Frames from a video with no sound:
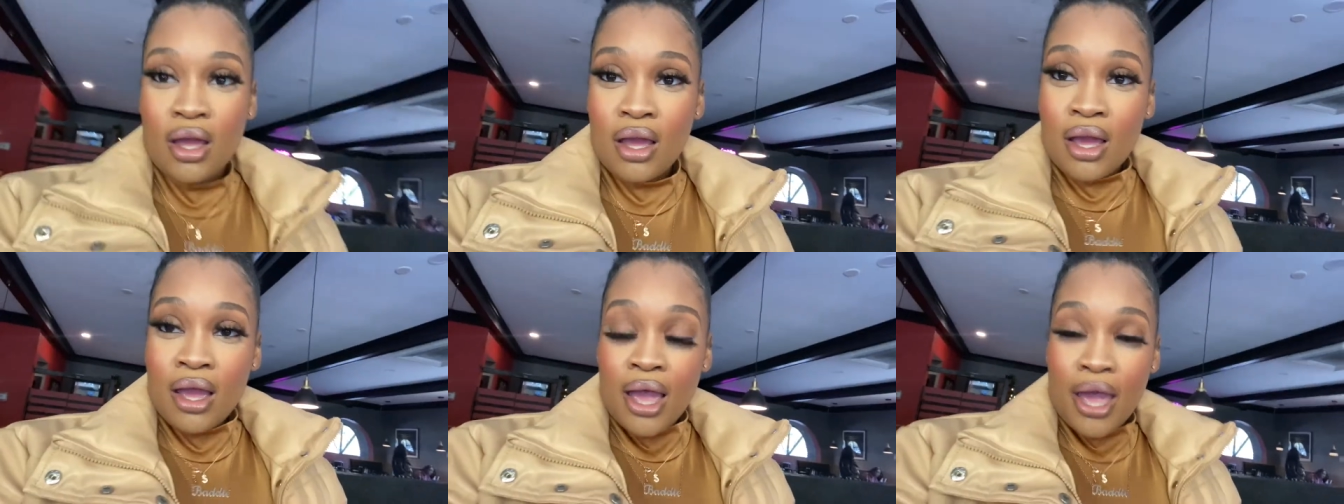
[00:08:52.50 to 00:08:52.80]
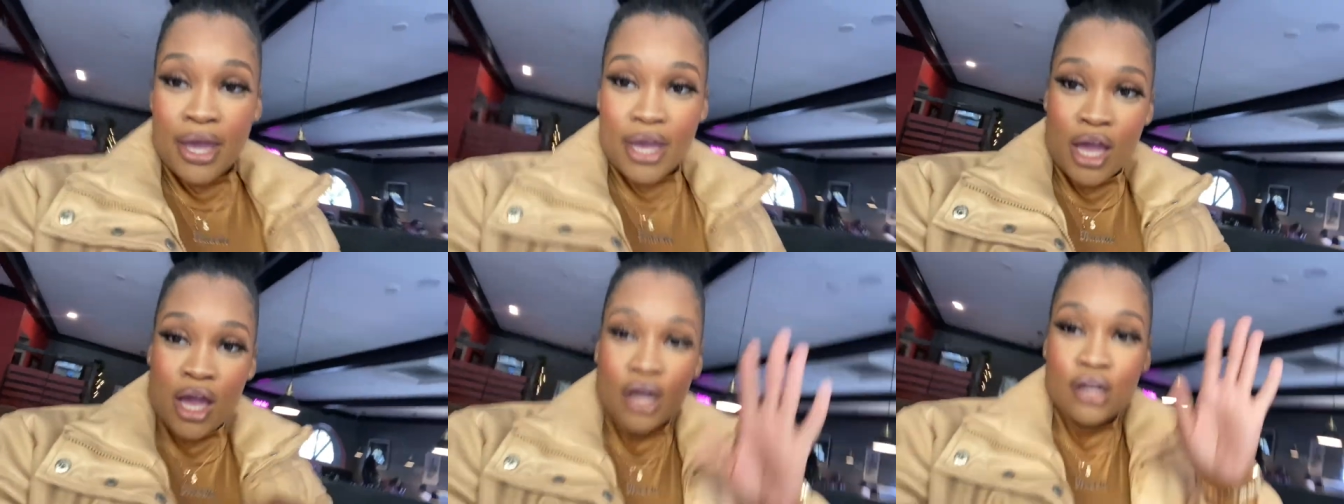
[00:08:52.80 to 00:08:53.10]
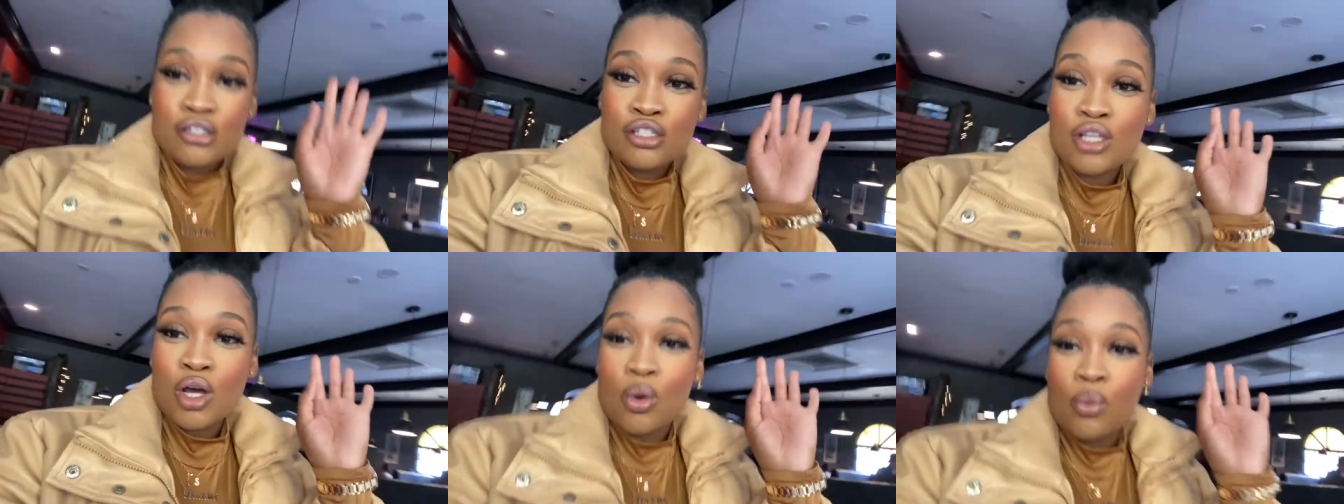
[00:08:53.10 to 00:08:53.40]
Hey y'all,
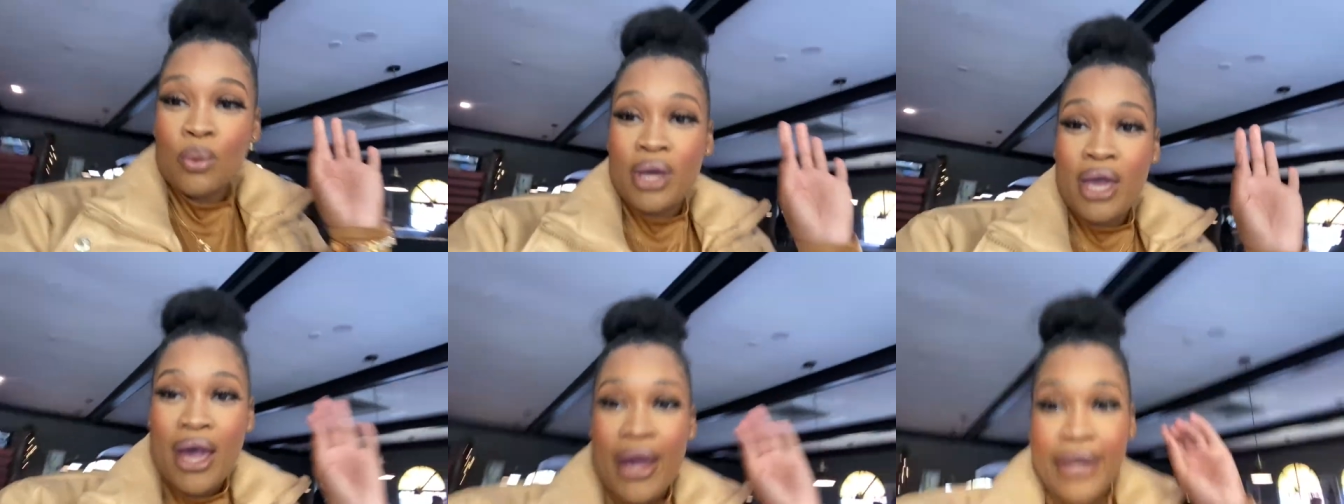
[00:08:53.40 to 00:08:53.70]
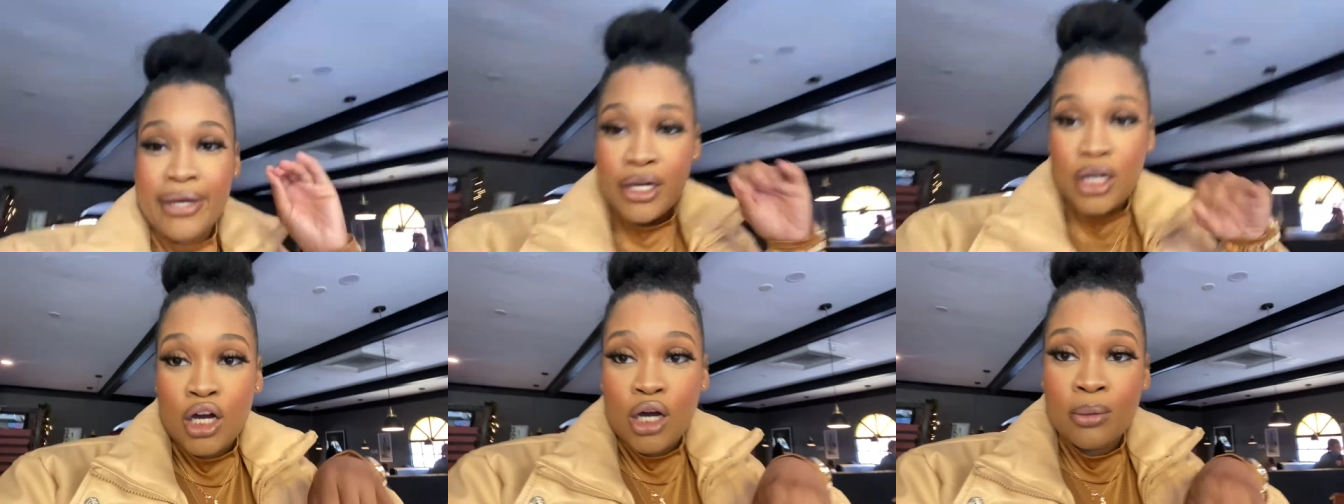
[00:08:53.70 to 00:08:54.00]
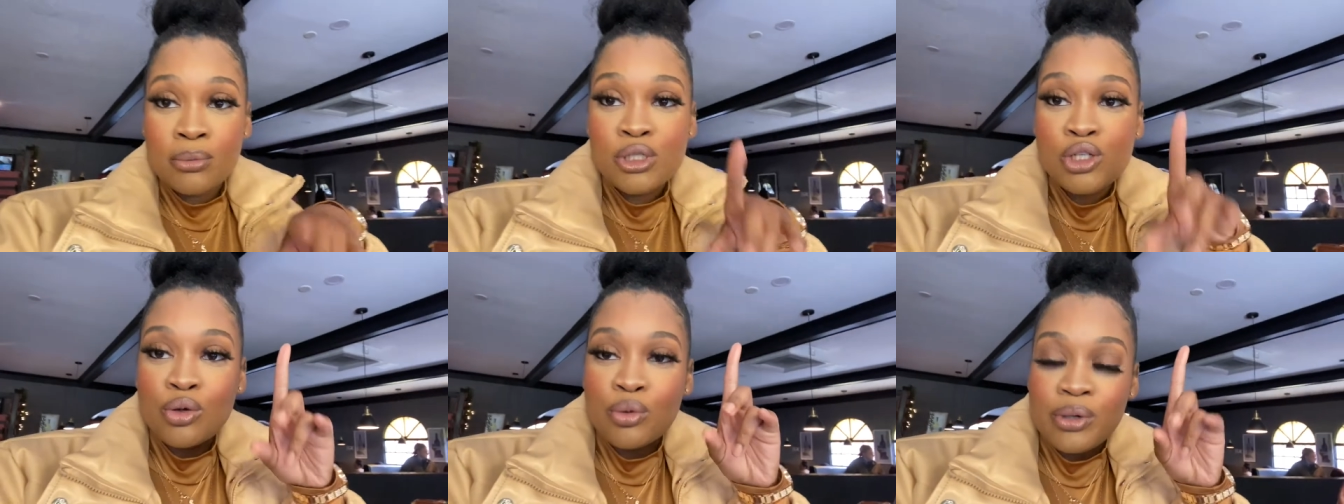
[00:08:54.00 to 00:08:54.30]
so we had to come
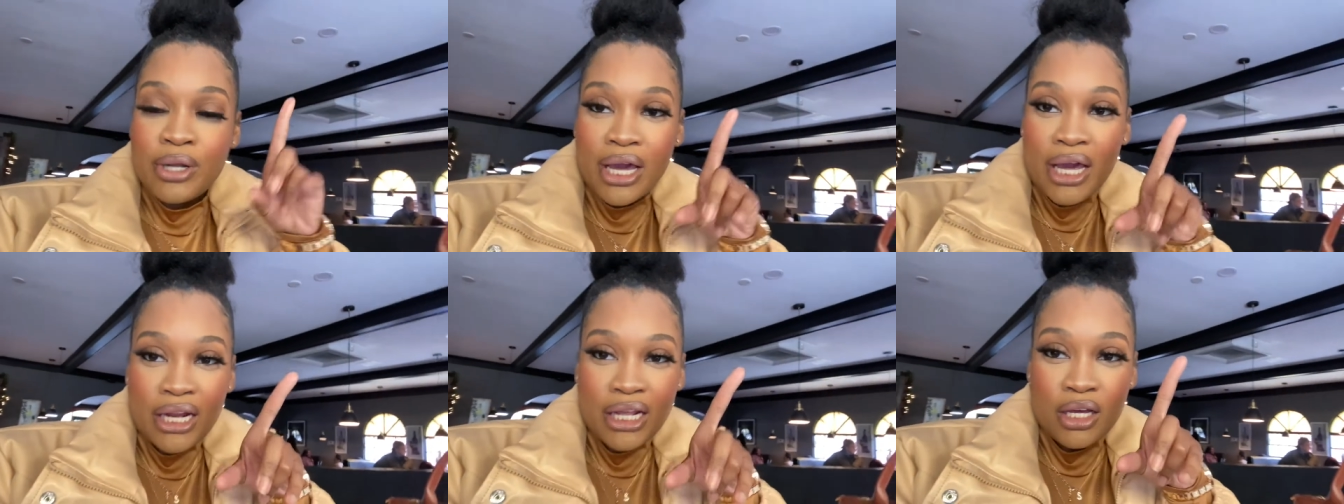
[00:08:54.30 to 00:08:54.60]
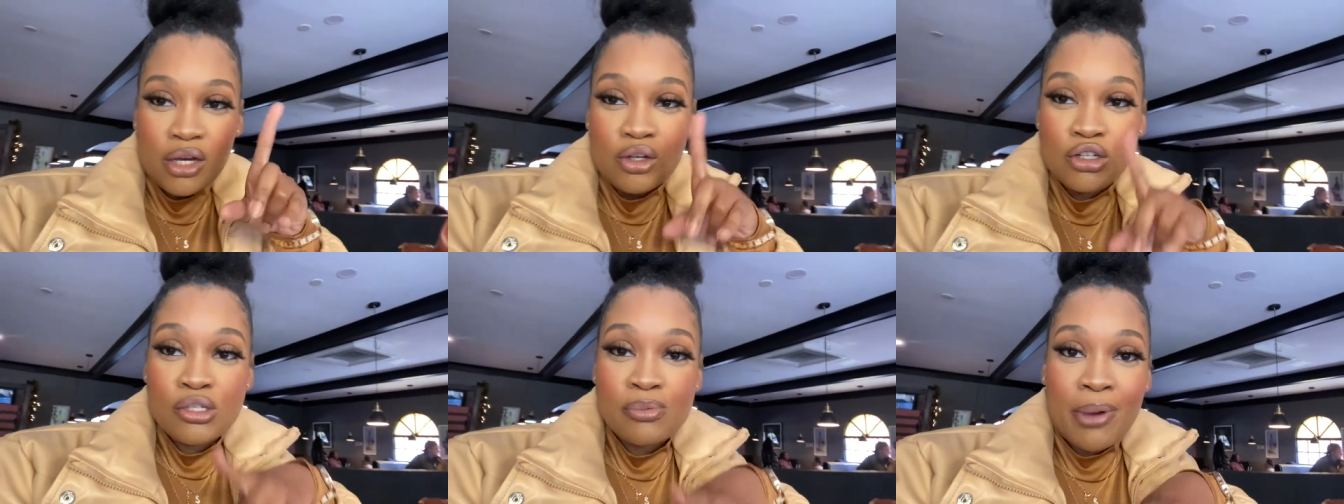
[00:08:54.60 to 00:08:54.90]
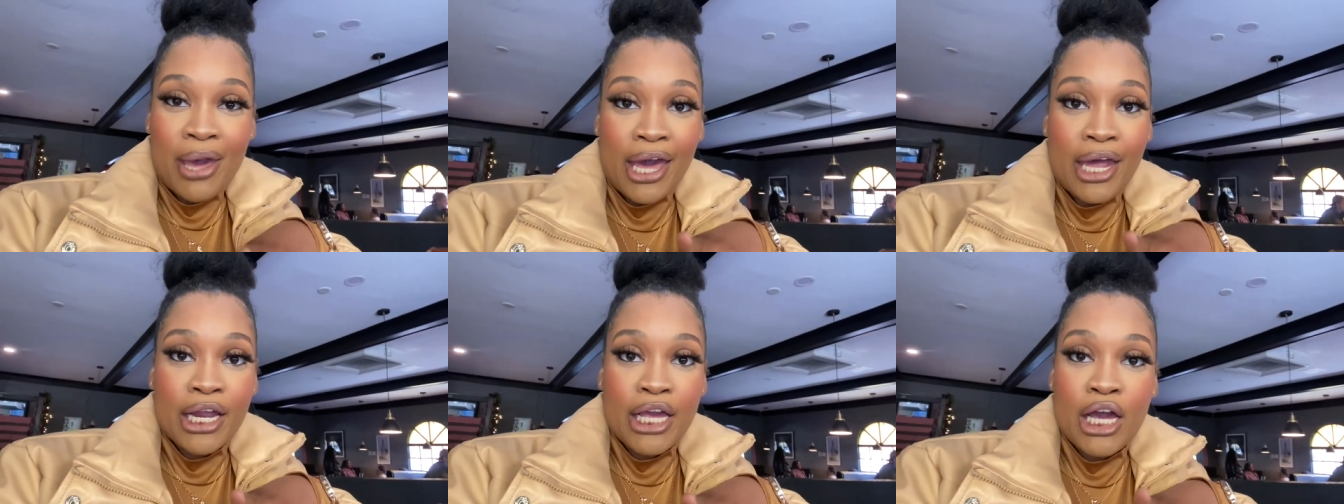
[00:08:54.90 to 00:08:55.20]
to Daddy-O's
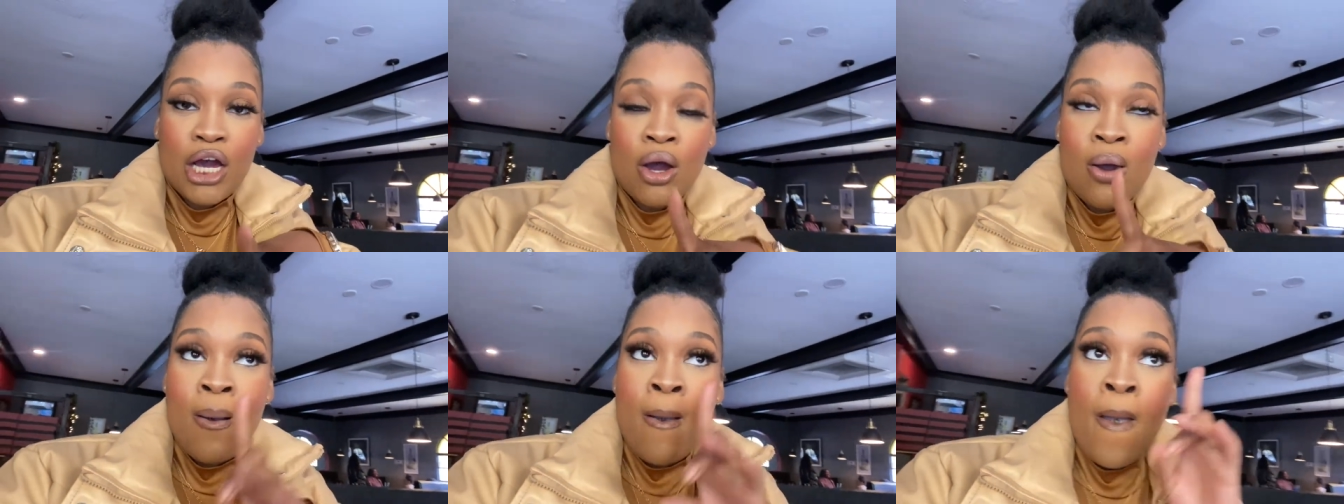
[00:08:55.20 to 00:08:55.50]
patio.